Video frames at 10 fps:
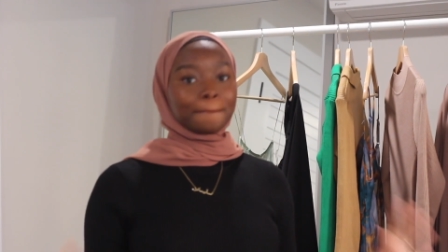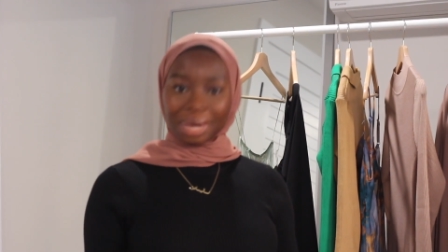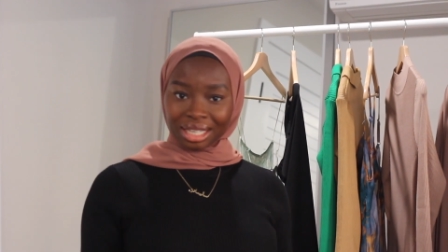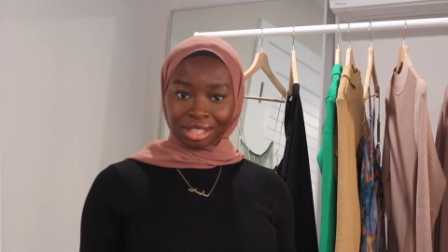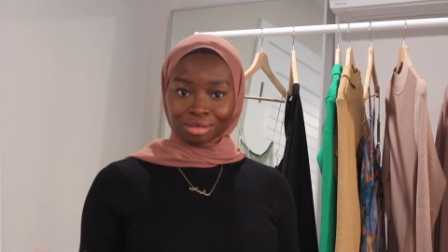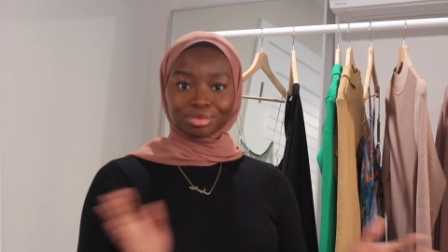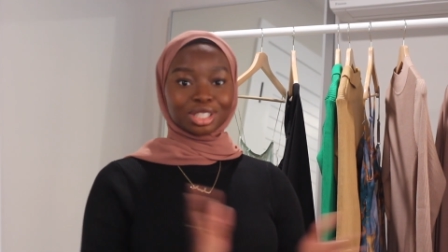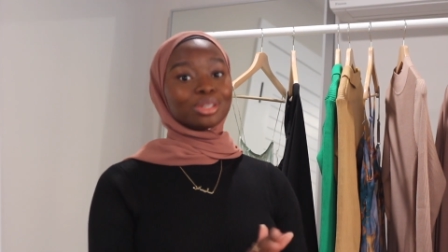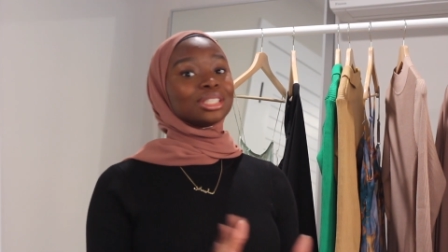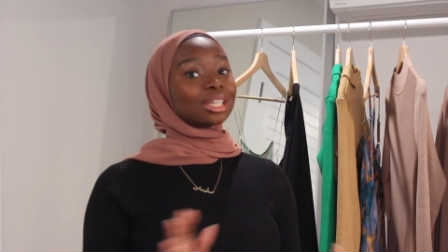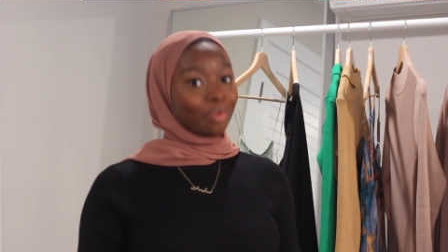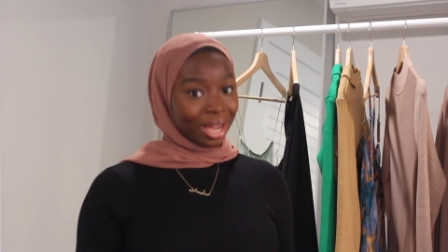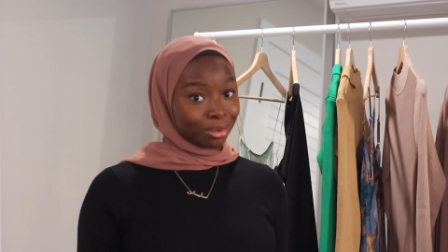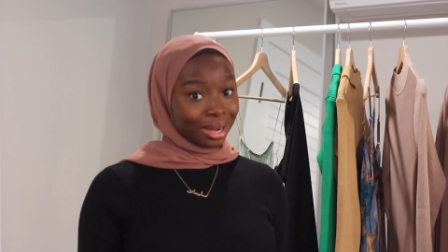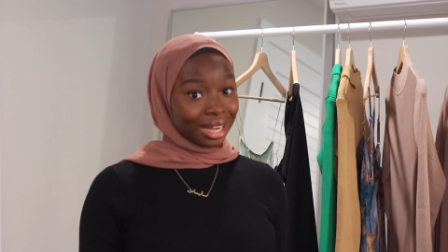But no, so it took
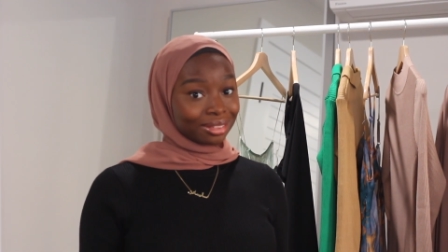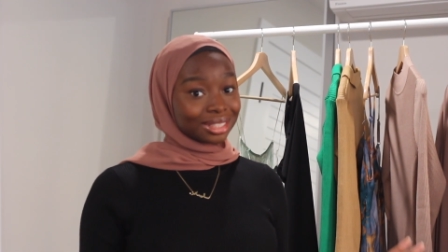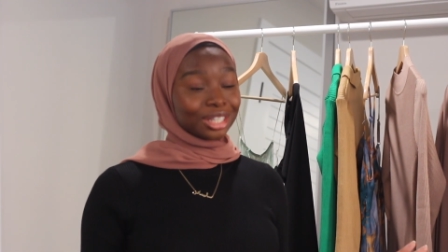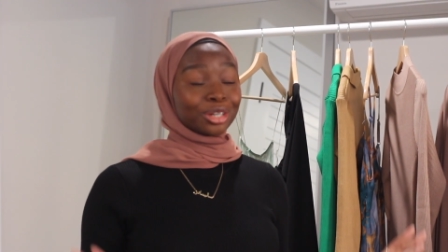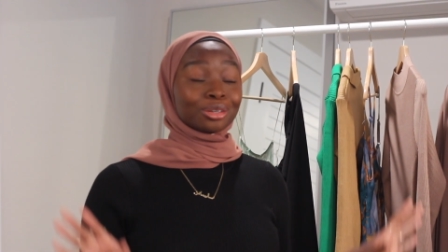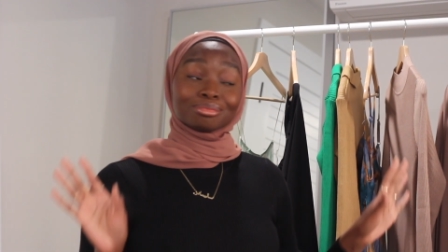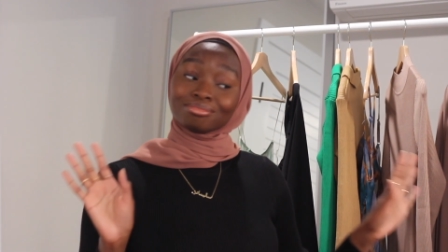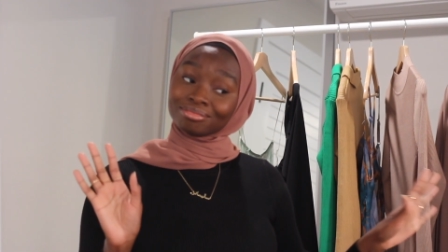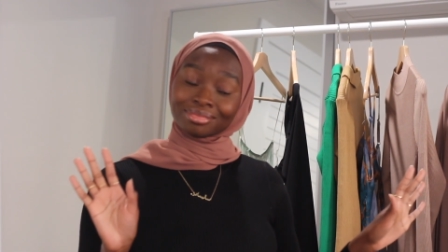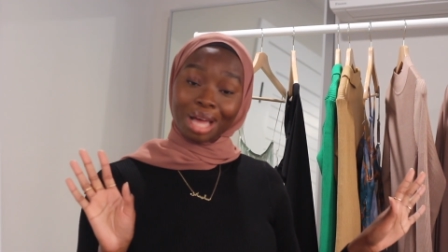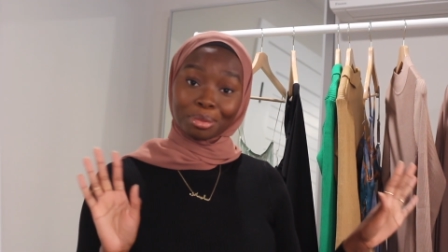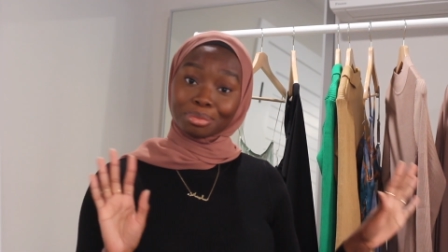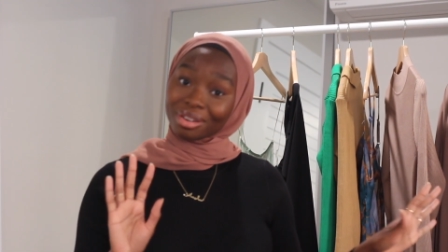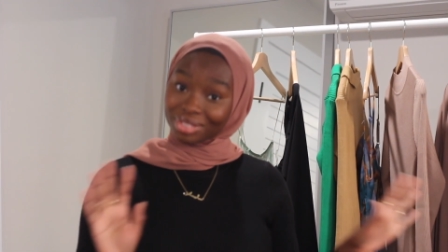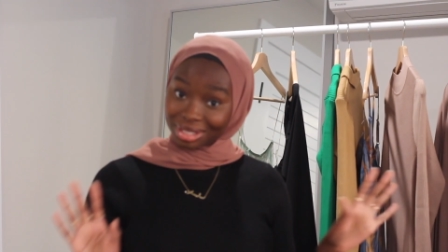quite a while. So I'm going to
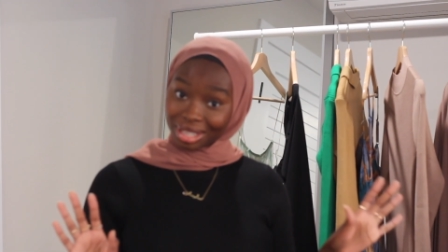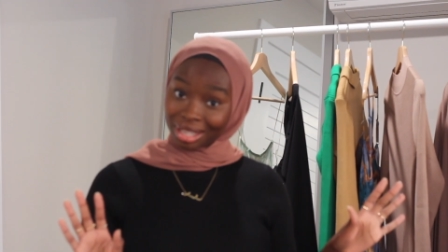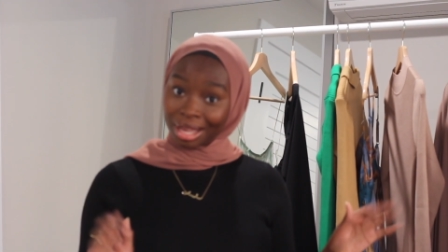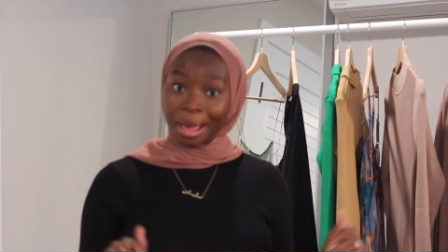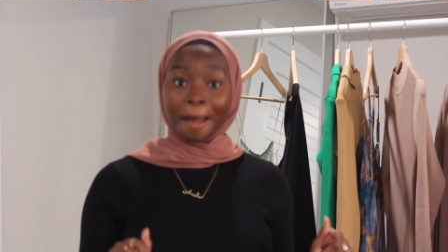preface that.